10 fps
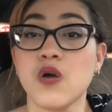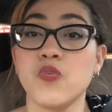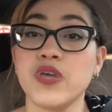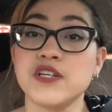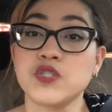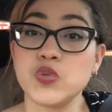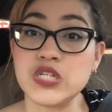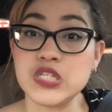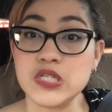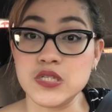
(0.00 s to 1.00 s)
with
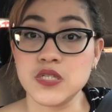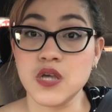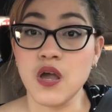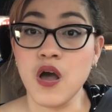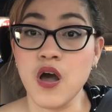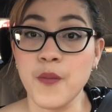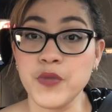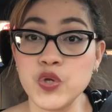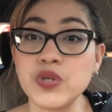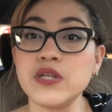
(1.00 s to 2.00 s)
26
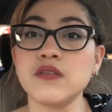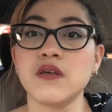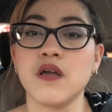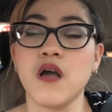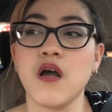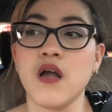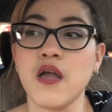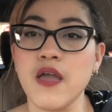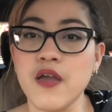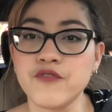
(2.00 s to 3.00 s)
units
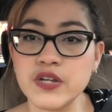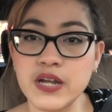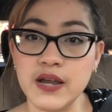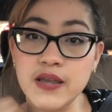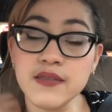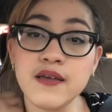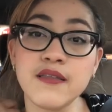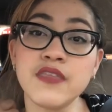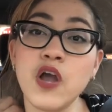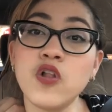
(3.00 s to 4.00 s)
every night.
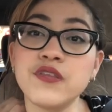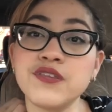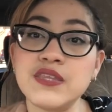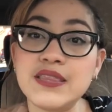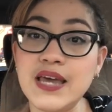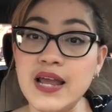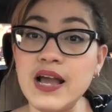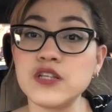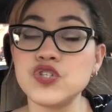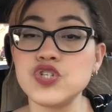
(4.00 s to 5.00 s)
The only thing that I
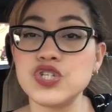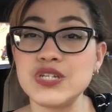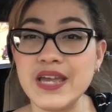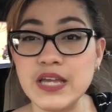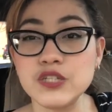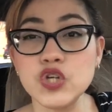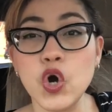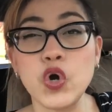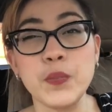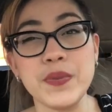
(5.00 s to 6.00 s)
had to change
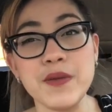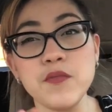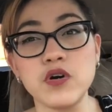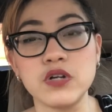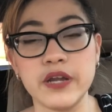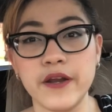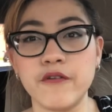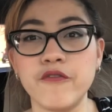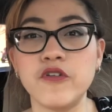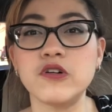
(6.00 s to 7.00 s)
or be more
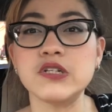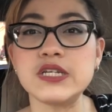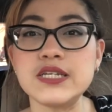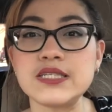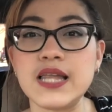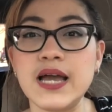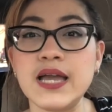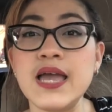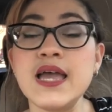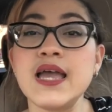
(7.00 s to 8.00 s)
careful is
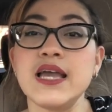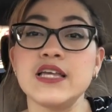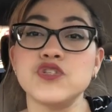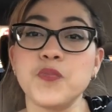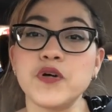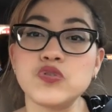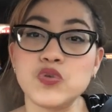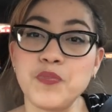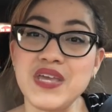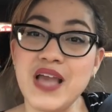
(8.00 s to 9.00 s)
like it's supposed
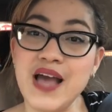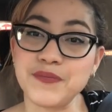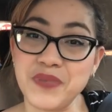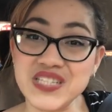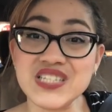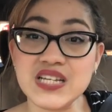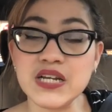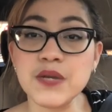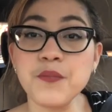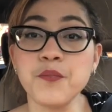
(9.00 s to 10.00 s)
to be at
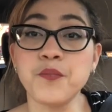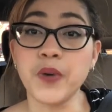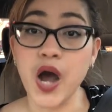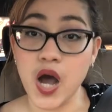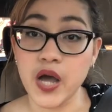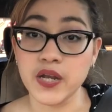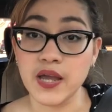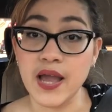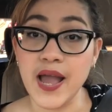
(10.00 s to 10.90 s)
bedtime, but